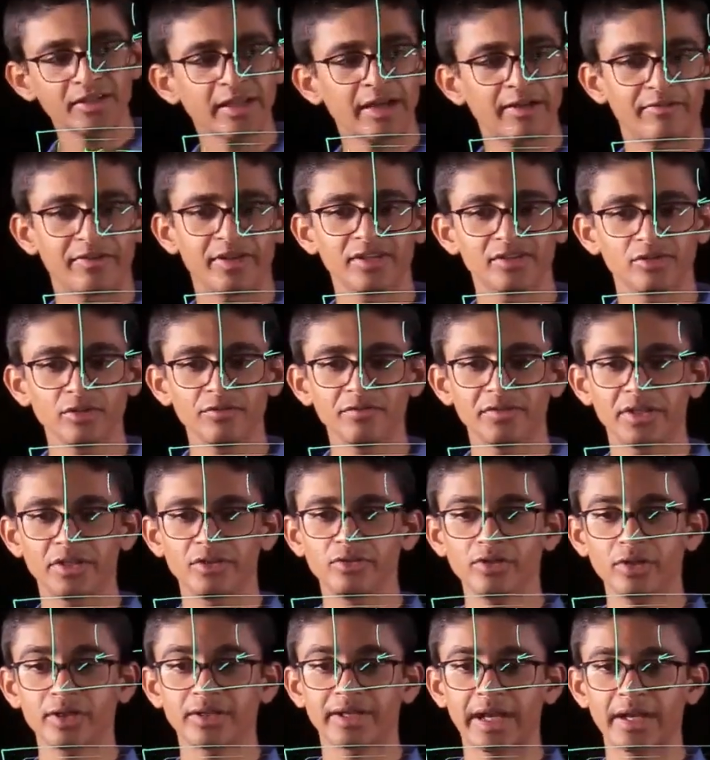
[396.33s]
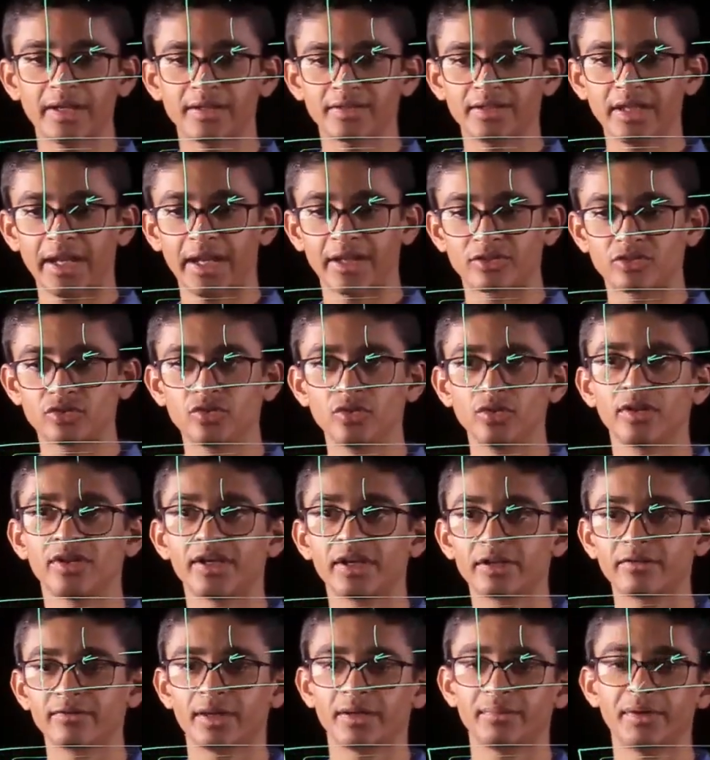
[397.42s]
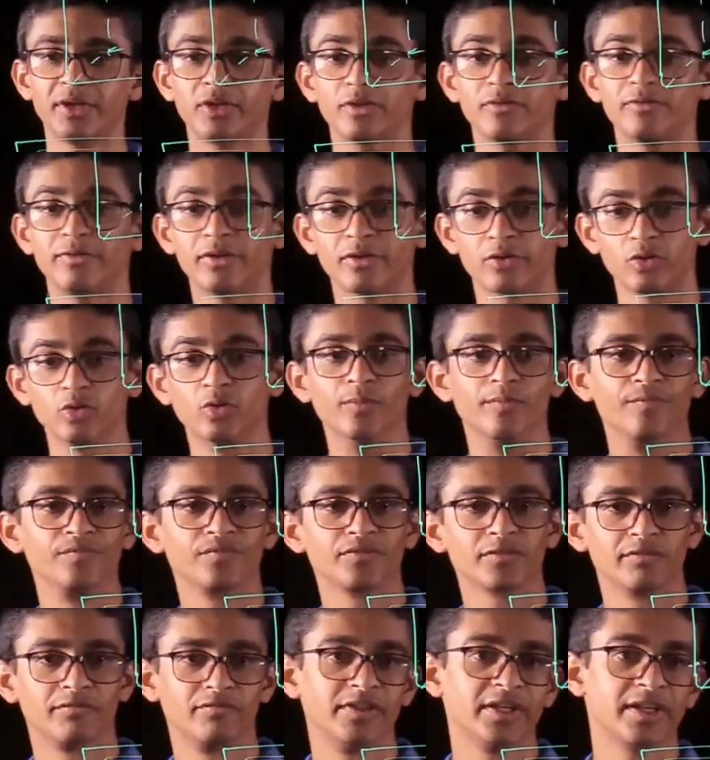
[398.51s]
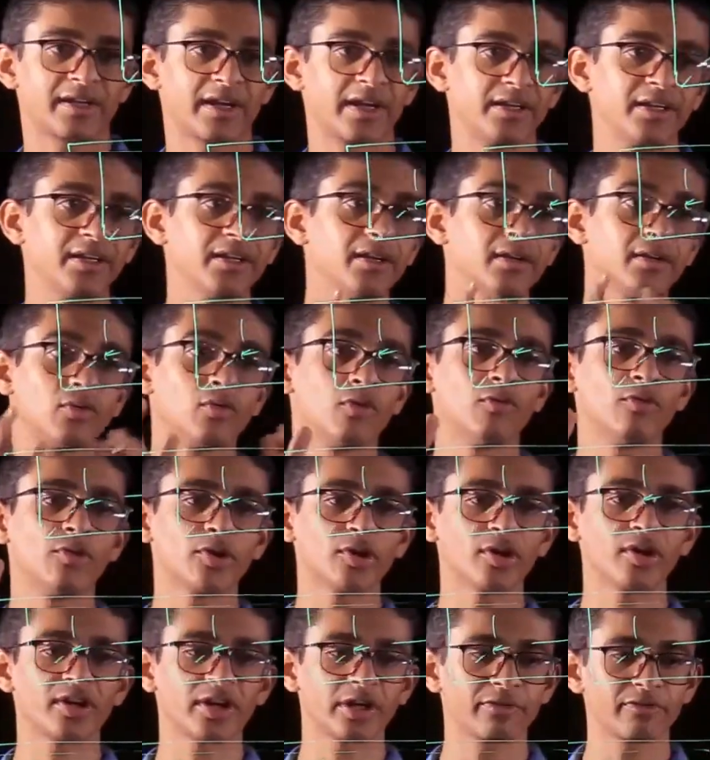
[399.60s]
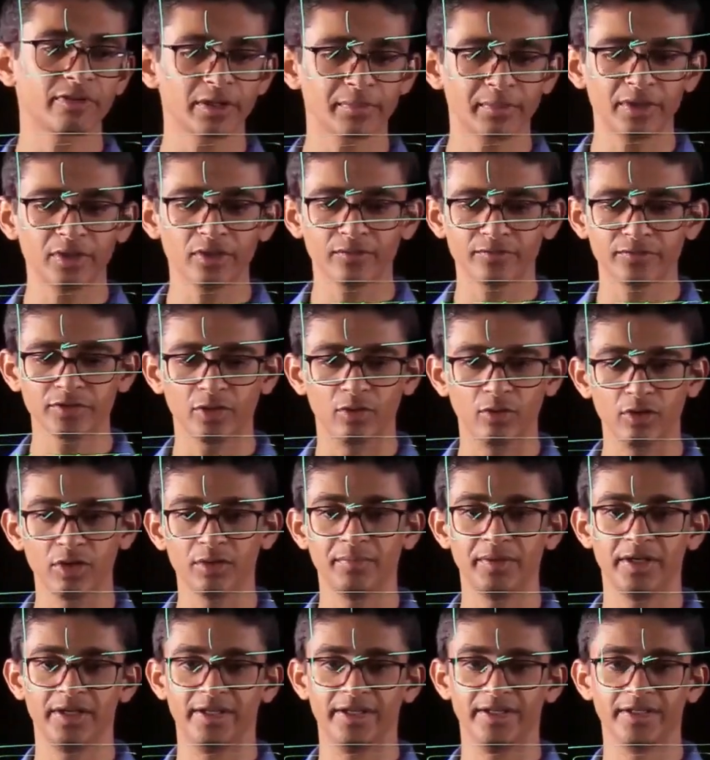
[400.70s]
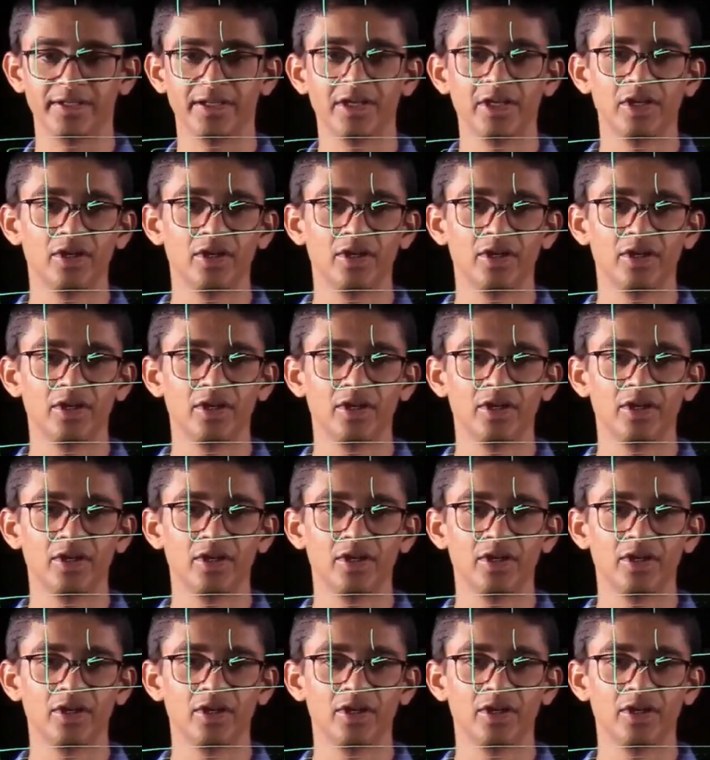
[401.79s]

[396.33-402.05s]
the average load, we do not get the actual requirement of a room. We are getting an overall requirement of the whole building.